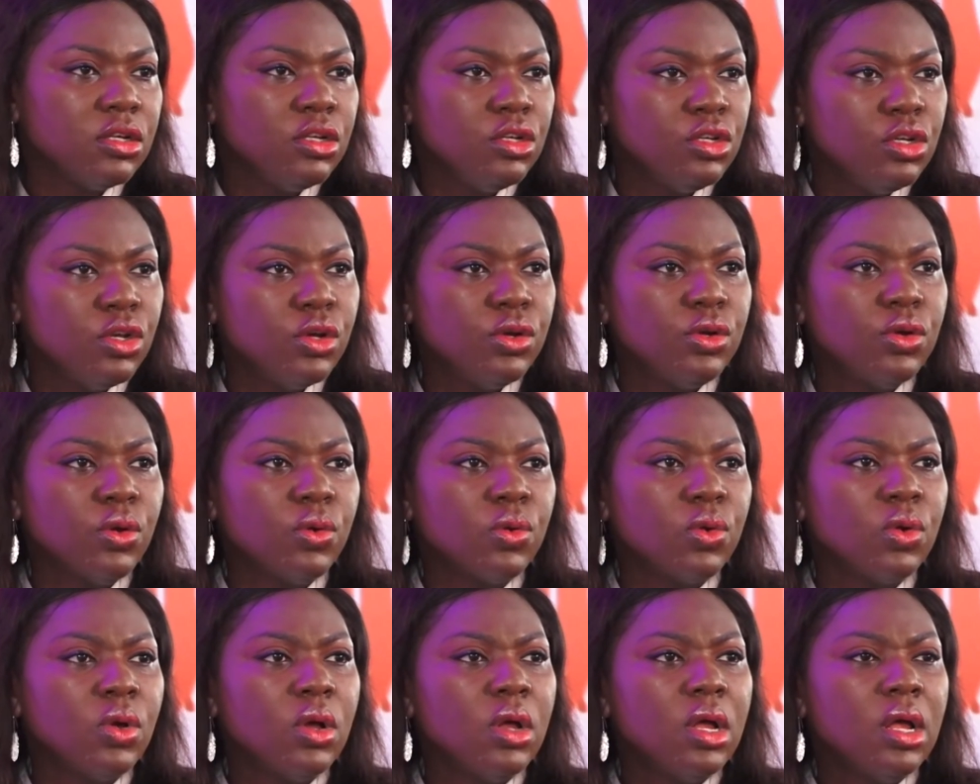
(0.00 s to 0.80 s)
you
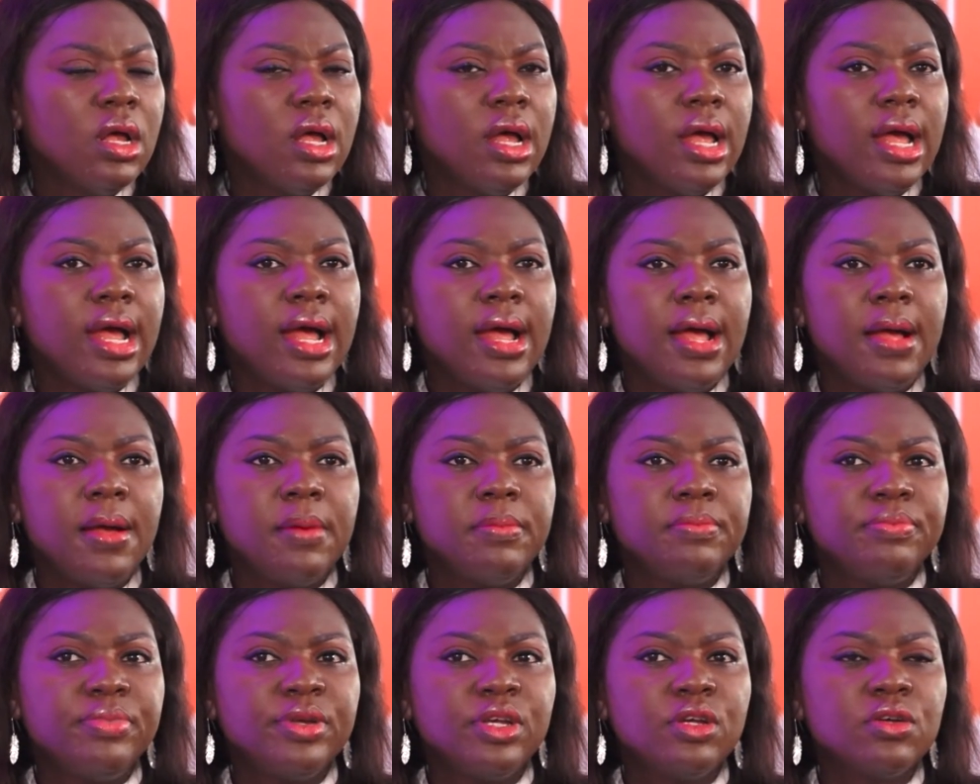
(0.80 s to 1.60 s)
know,
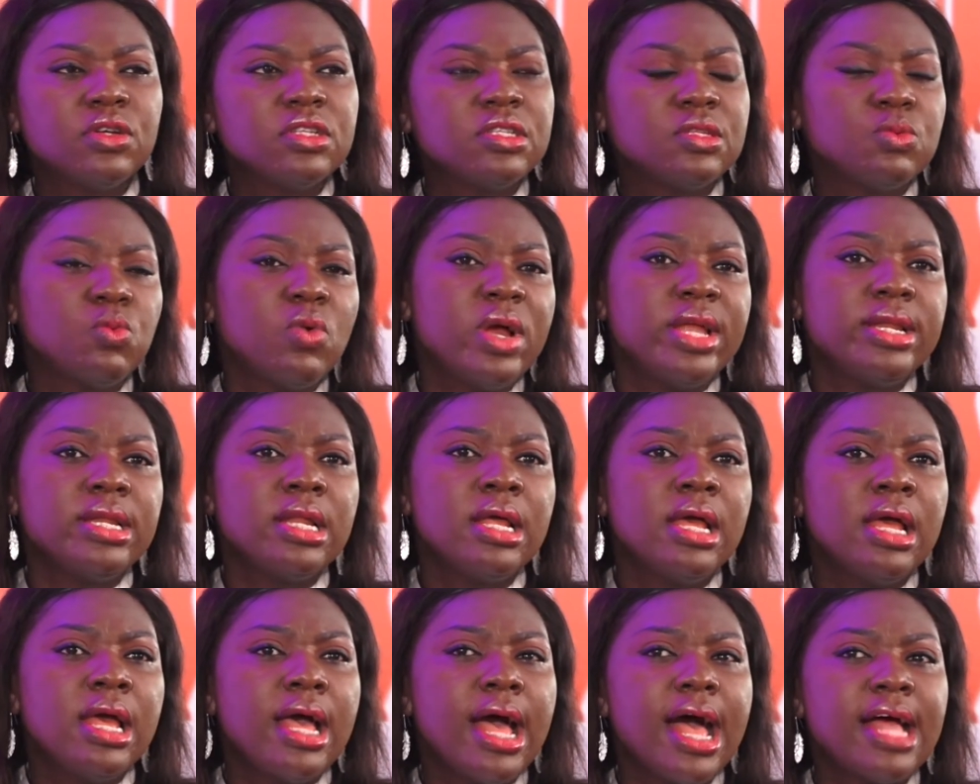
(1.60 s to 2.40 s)
because
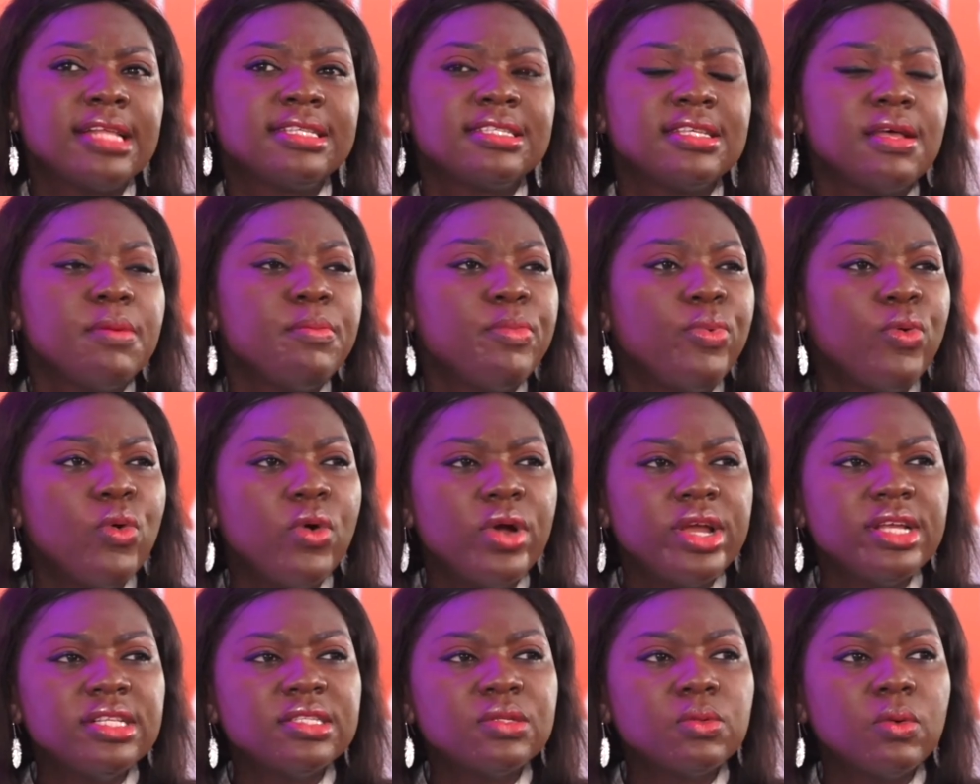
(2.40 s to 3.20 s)
at some
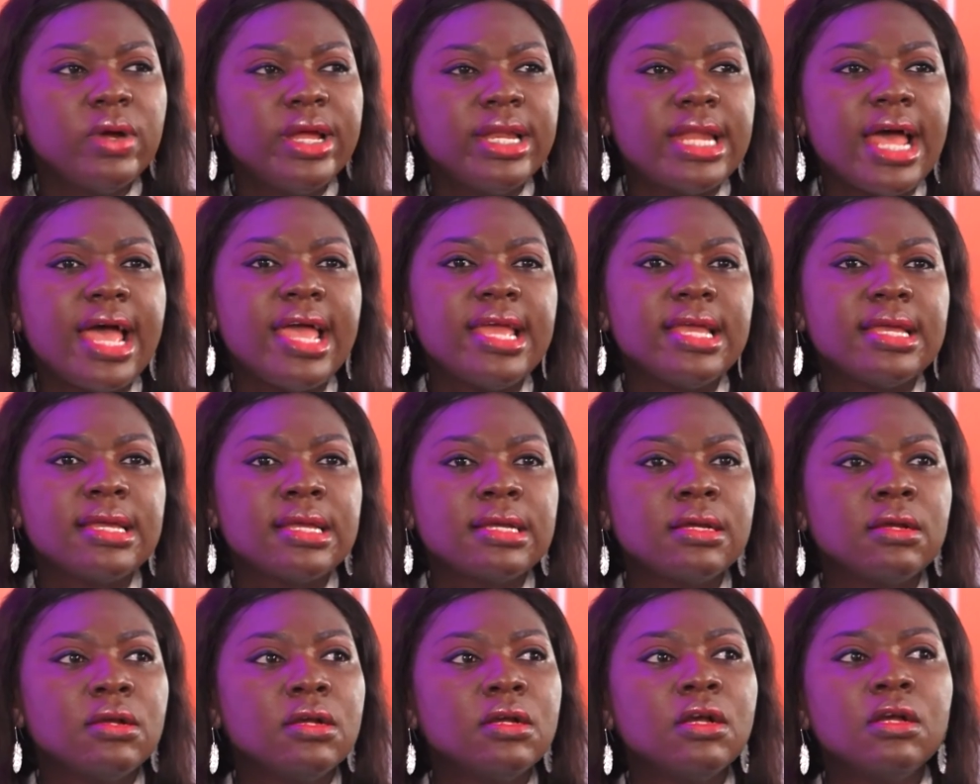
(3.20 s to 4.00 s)
point when I
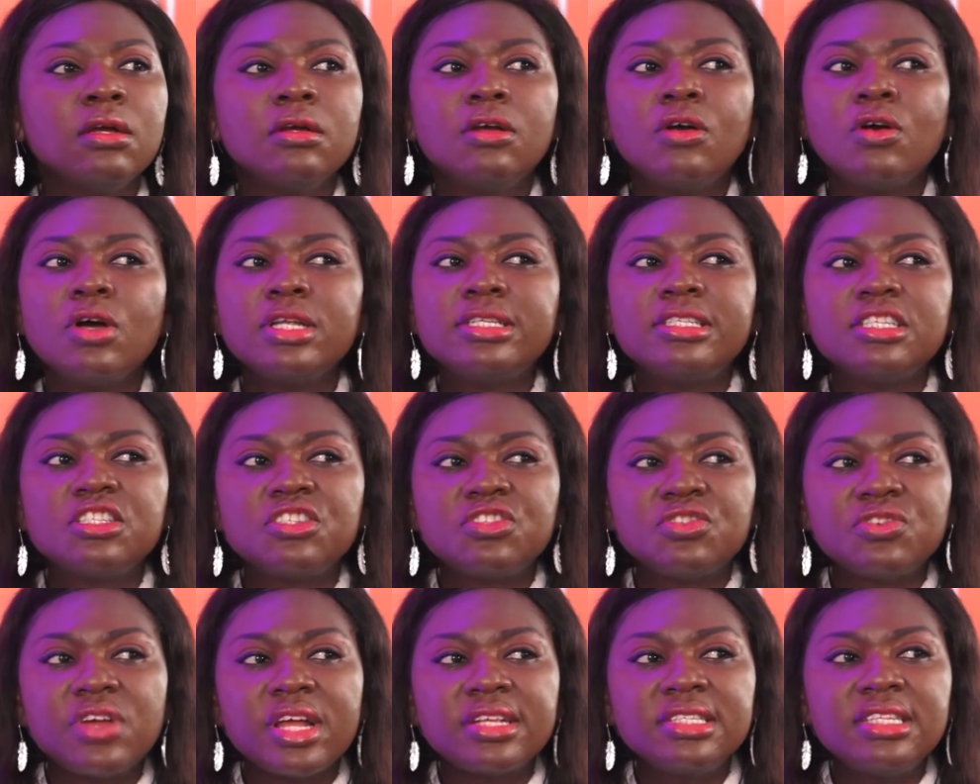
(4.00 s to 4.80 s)
got
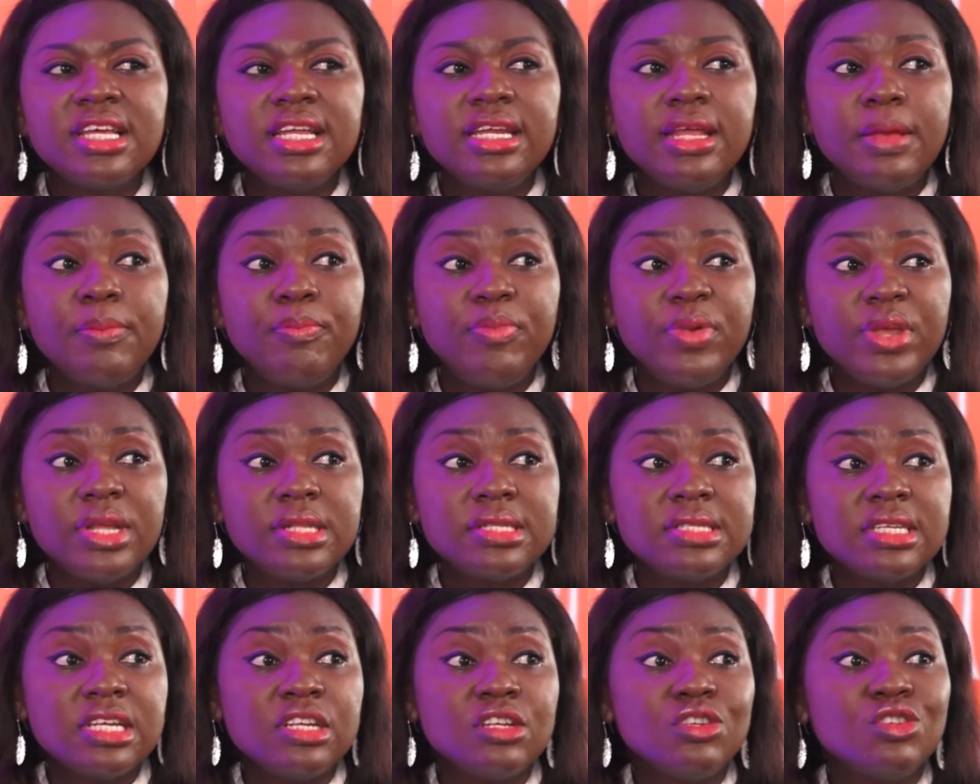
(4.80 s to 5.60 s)
distracted a
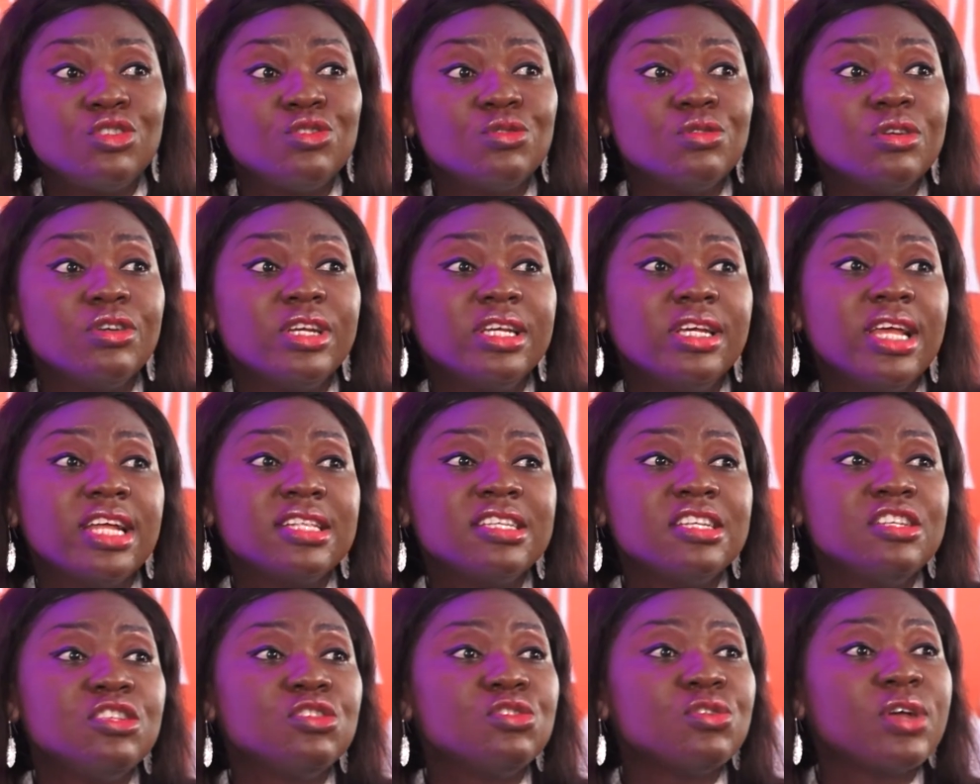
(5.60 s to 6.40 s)
bit into
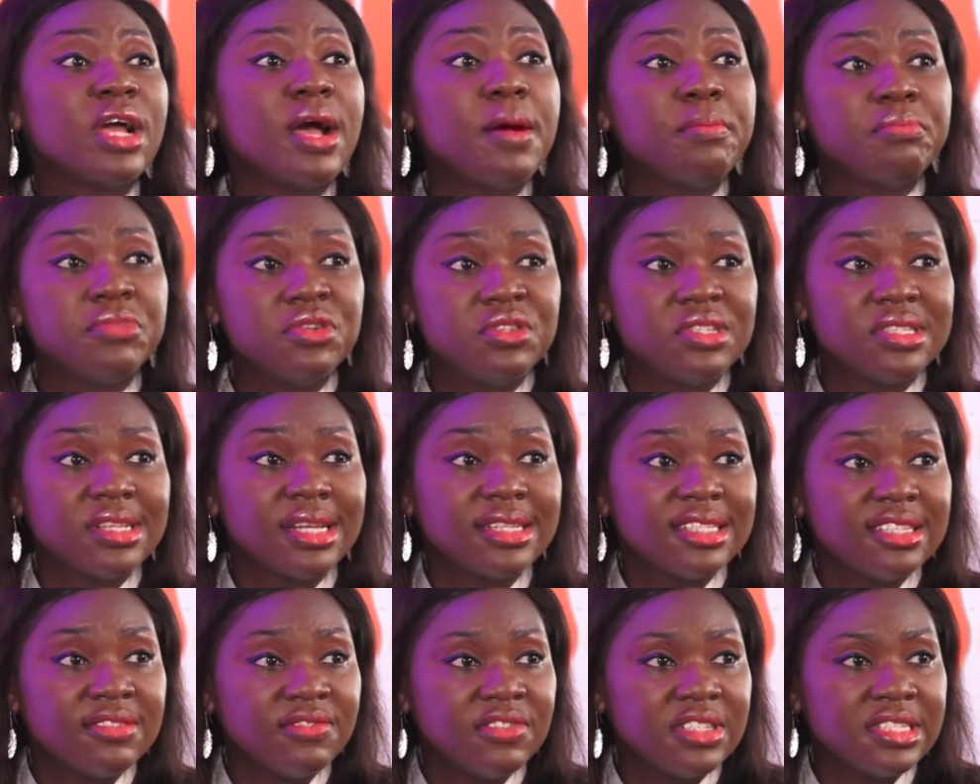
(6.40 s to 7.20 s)
getting into campus
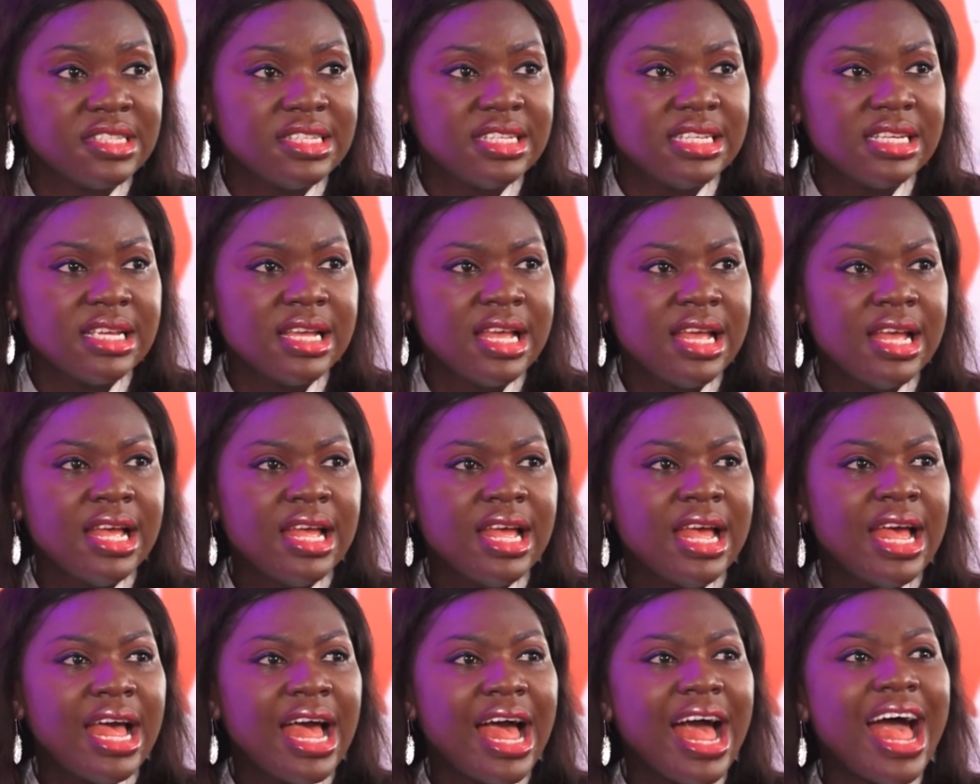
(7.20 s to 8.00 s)
activity,
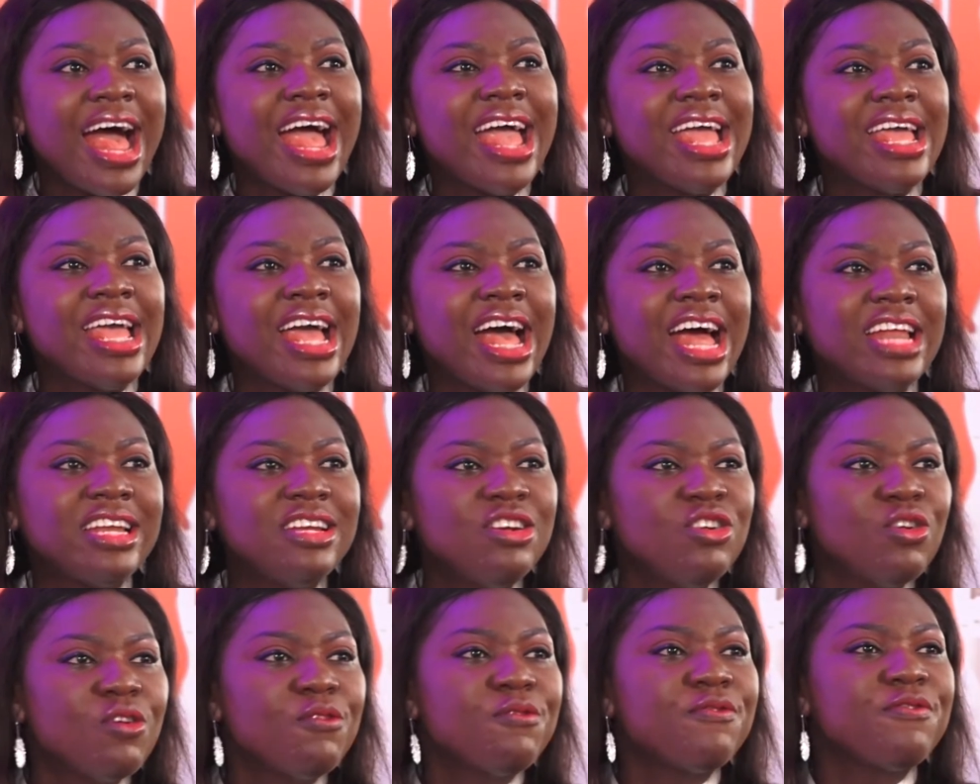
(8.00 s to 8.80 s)
I had
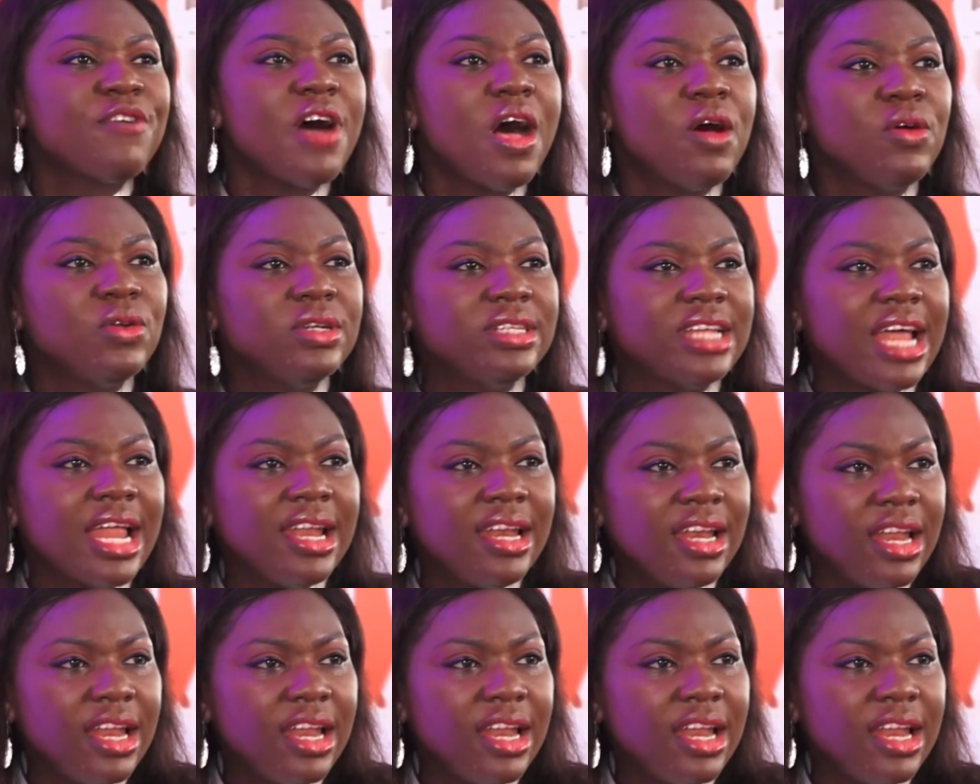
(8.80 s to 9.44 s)
not found that